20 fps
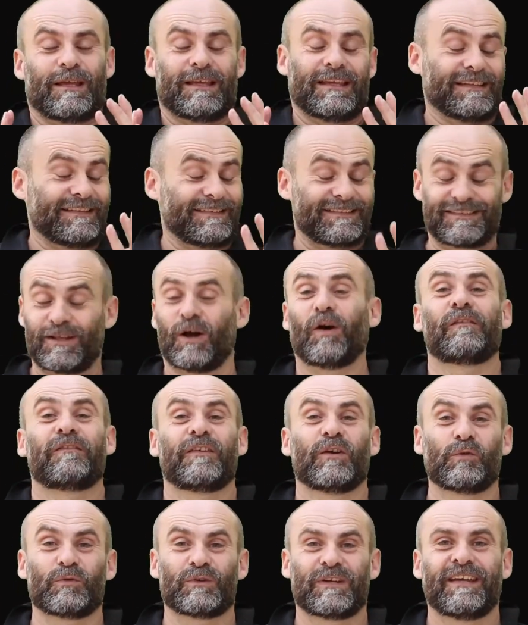
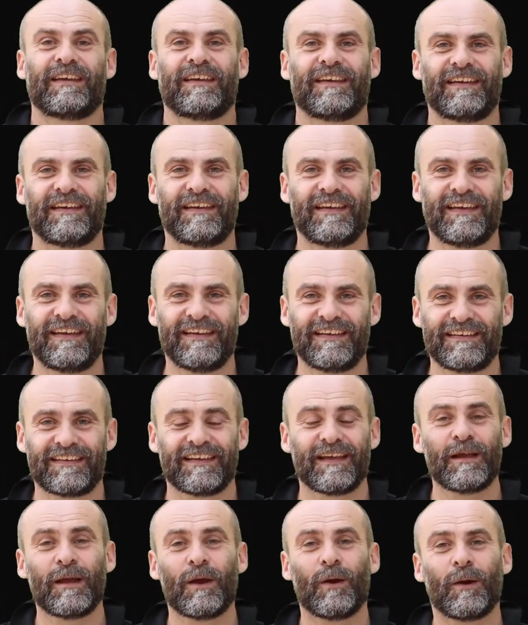Starfield.
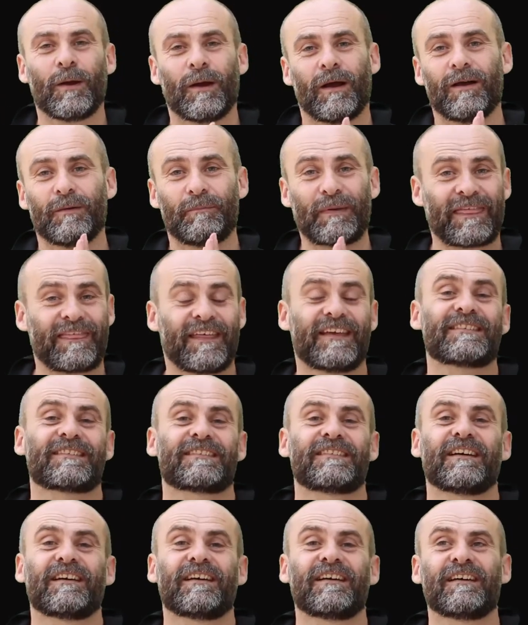
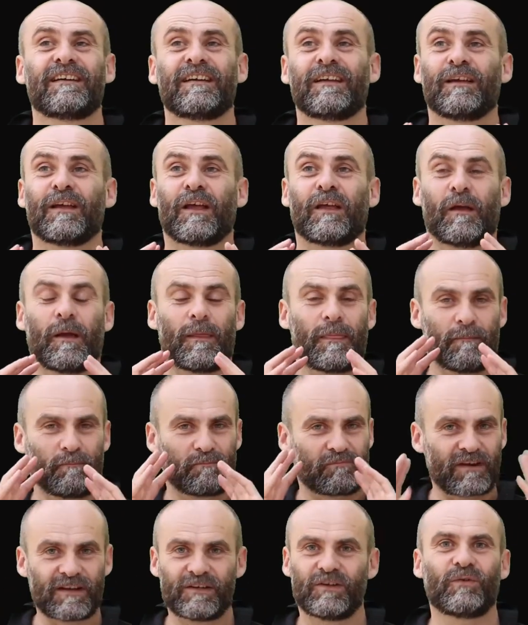Bethesda,
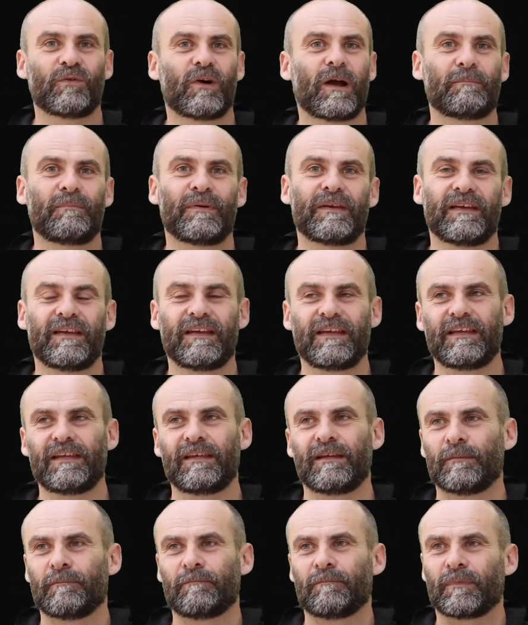brand new IP.